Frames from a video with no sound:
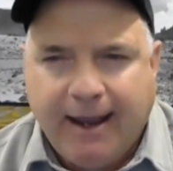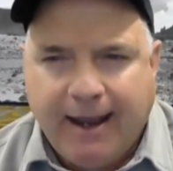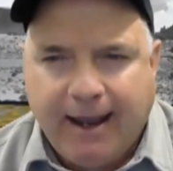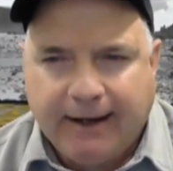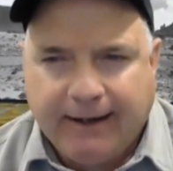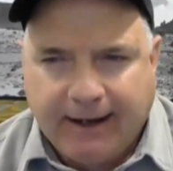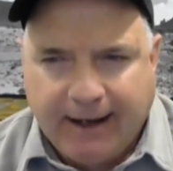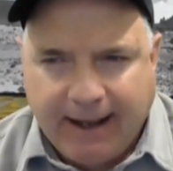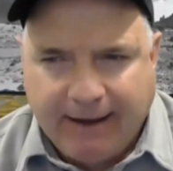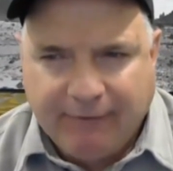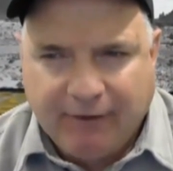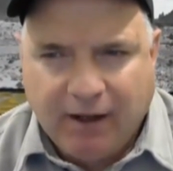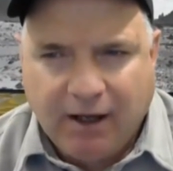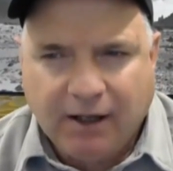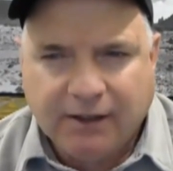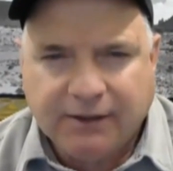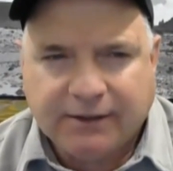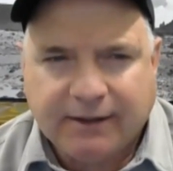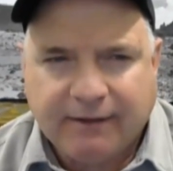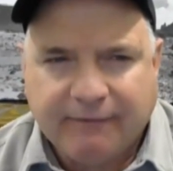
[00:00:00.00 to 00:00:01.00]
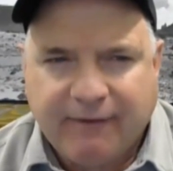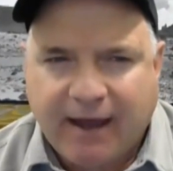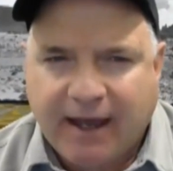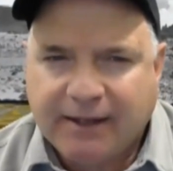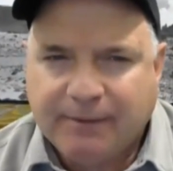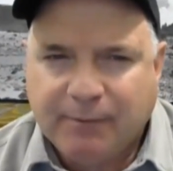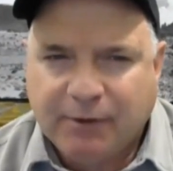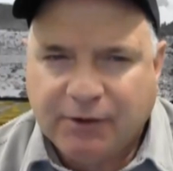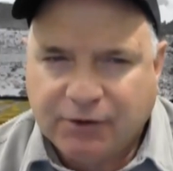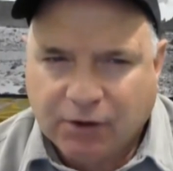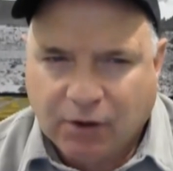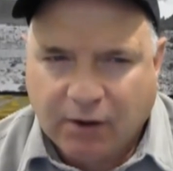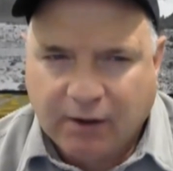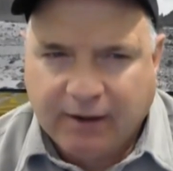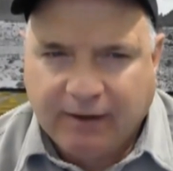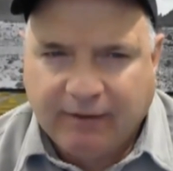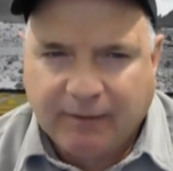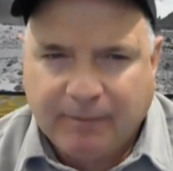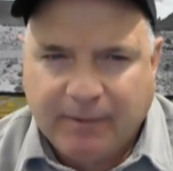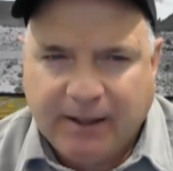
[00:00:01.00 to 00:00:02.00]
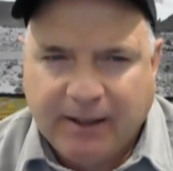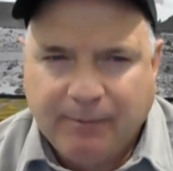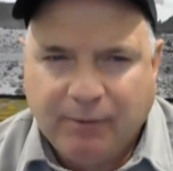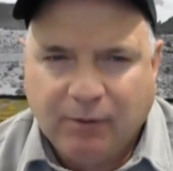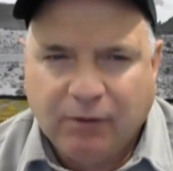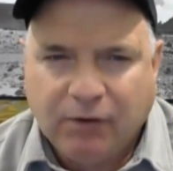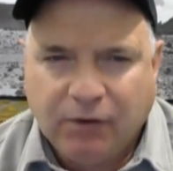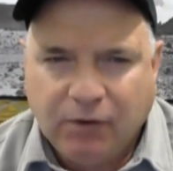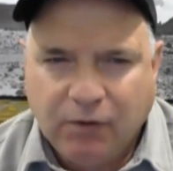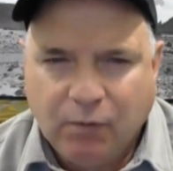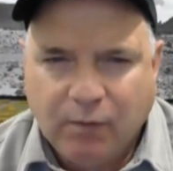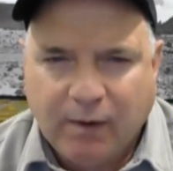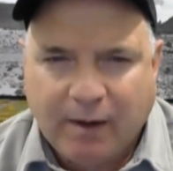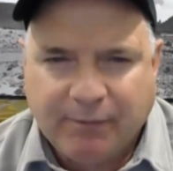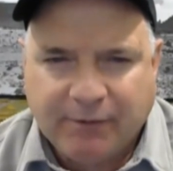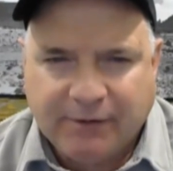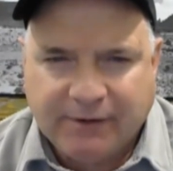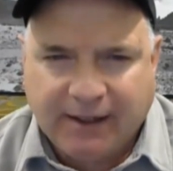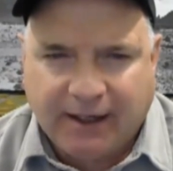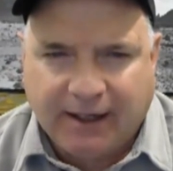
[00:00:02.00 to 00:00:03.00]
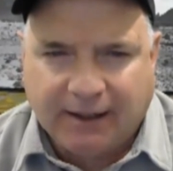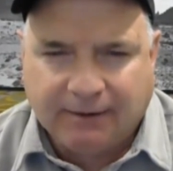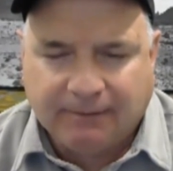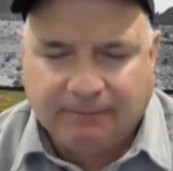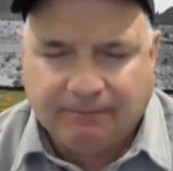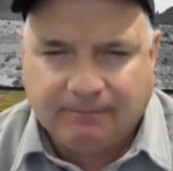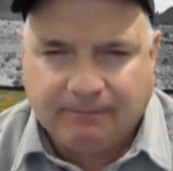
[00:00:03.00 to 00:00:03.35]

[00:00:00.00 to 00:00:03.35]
And I have a hunch the vast majority of the people you represent,